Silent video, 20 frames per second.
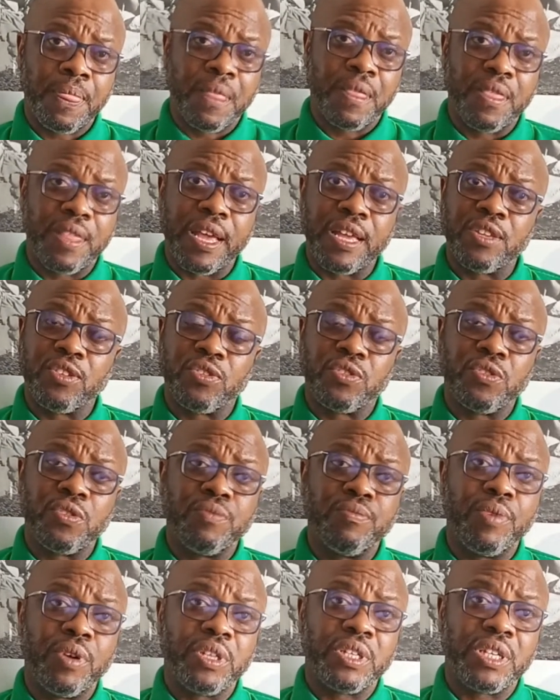There's so
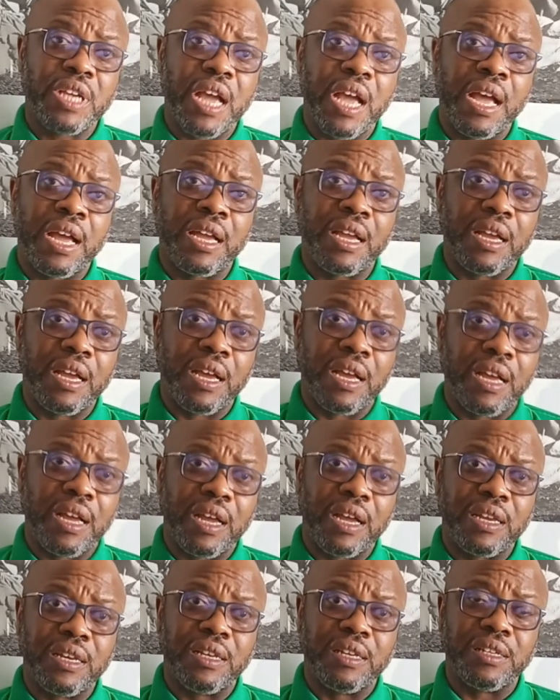much anger
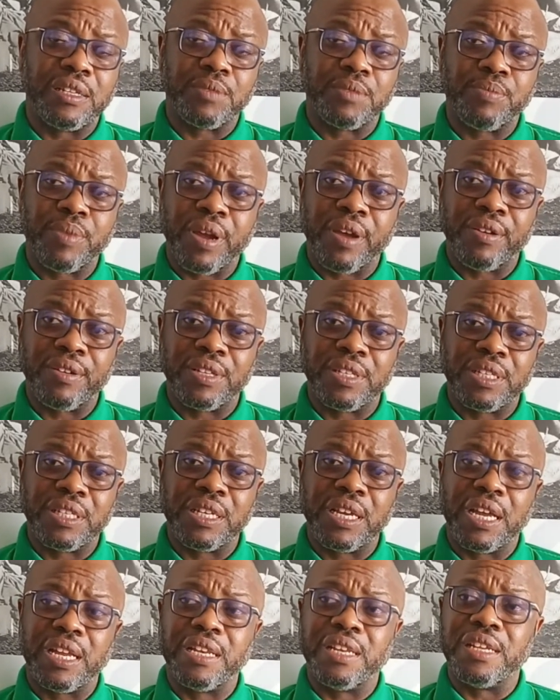and
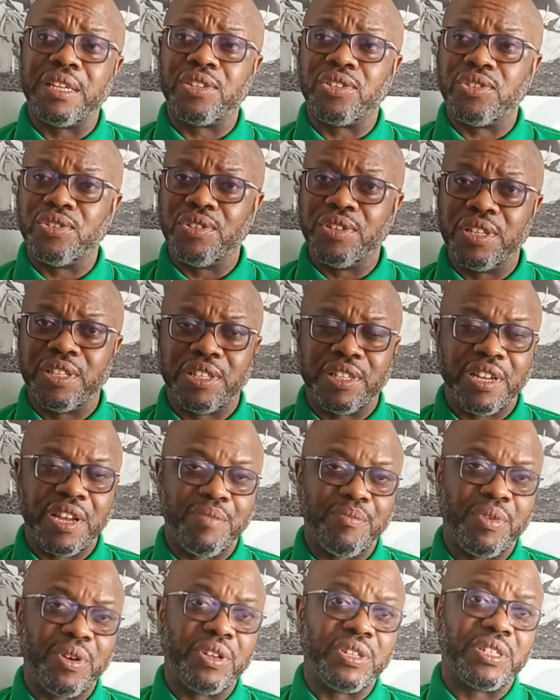disparity and disunity
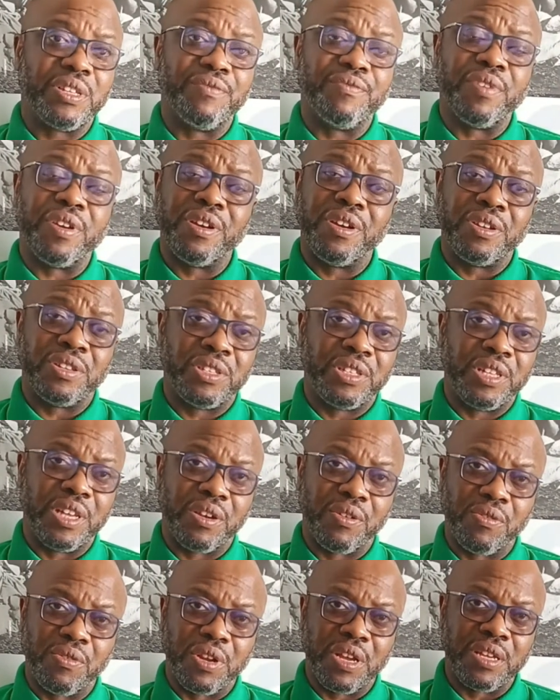amongst the various
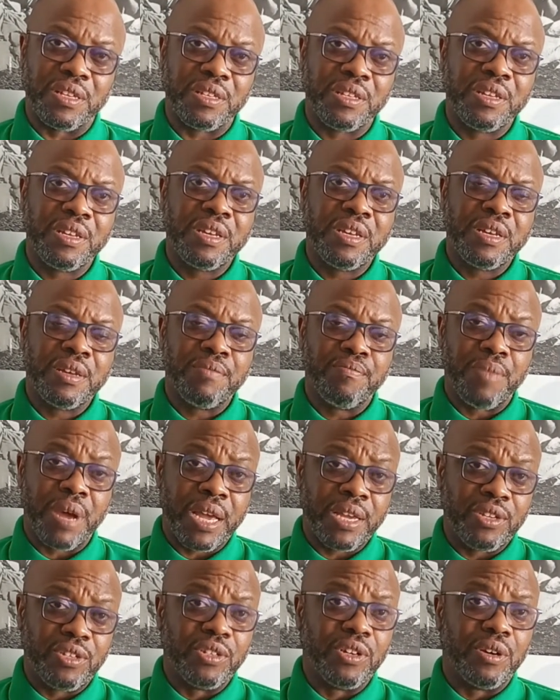stakeholders.
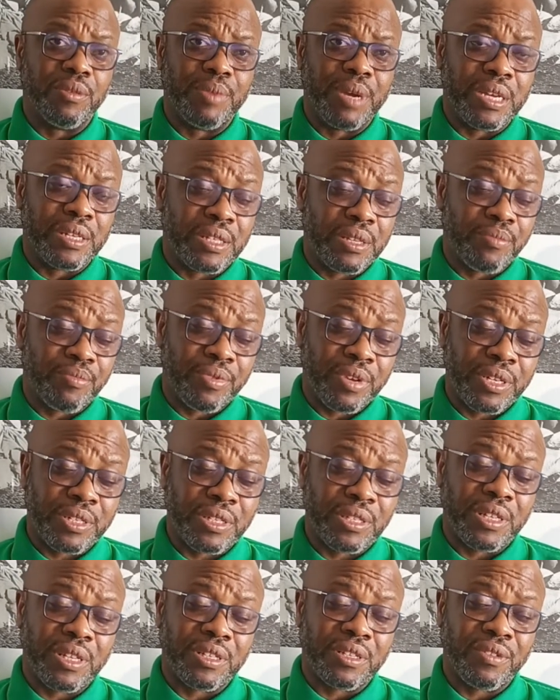My job as the
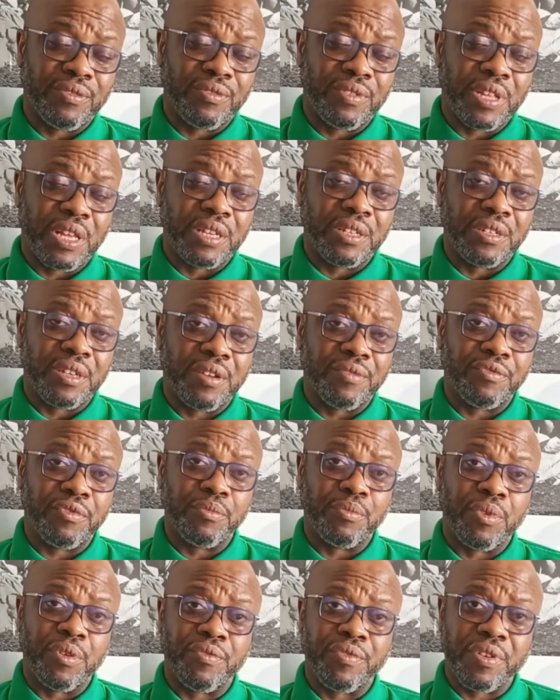president of the Nigerian
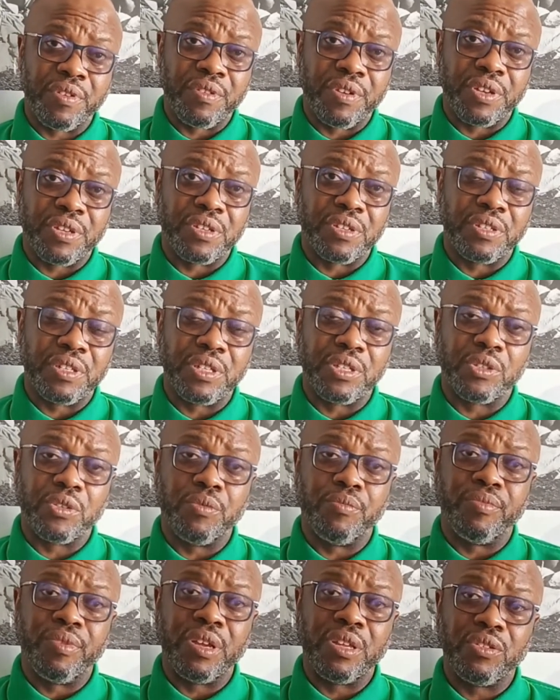Football Federation is
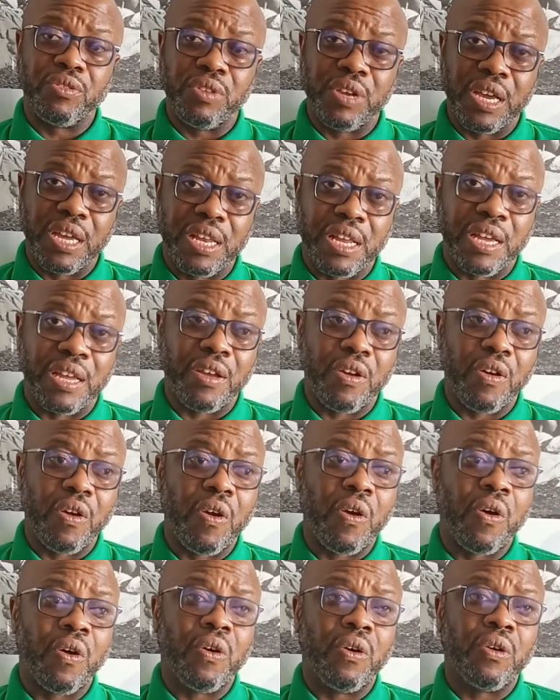to bring together
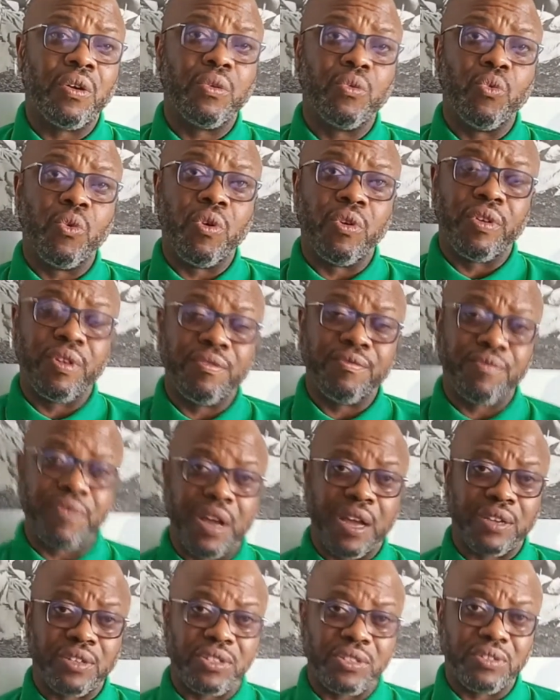all warring
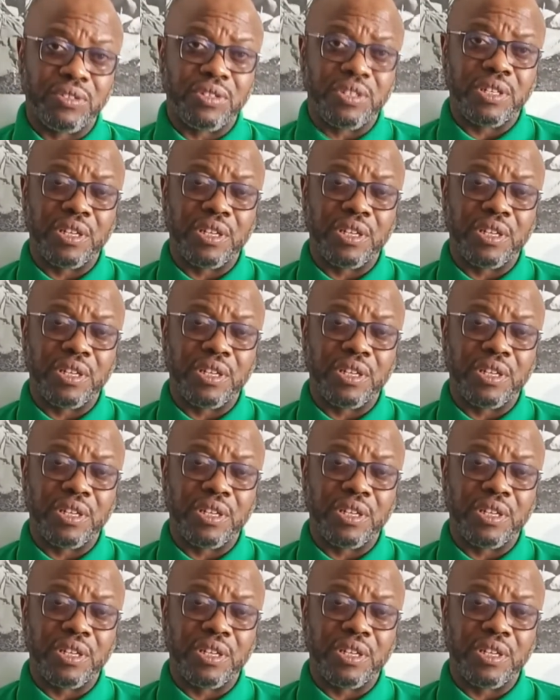factions